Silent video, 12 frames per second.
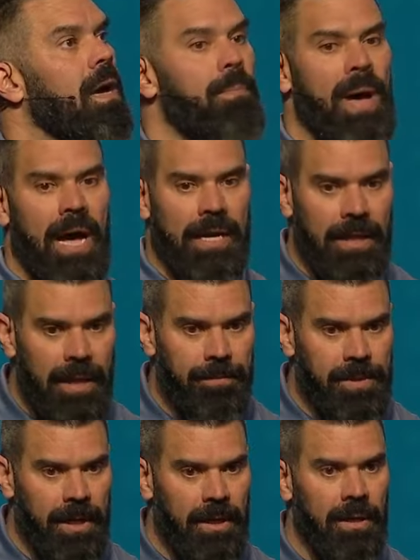
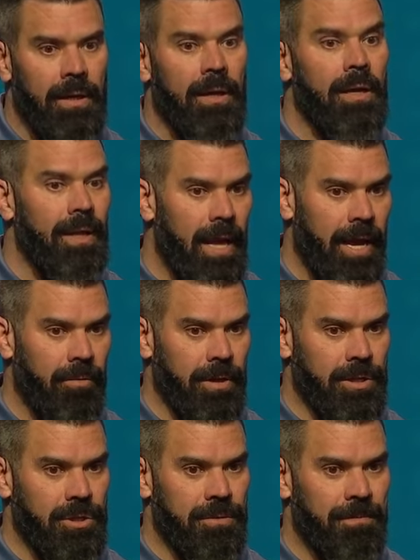apocalyptic
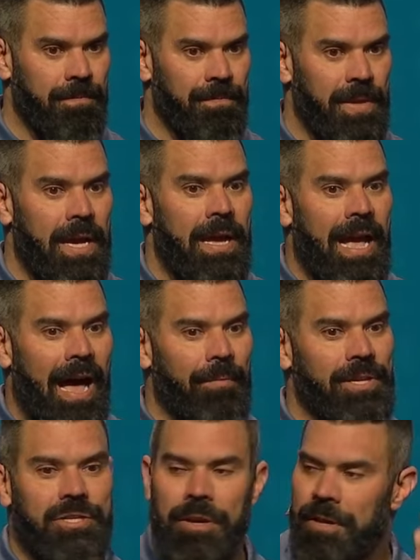language. I'm
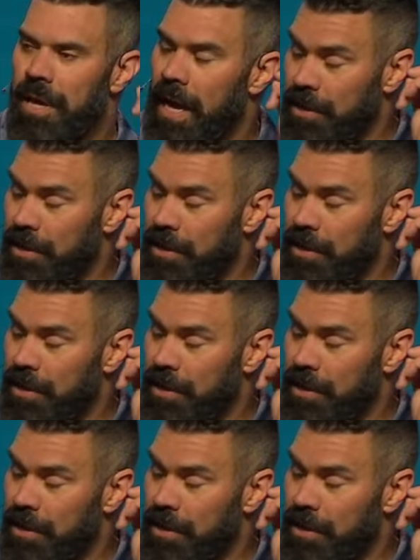going to show you, I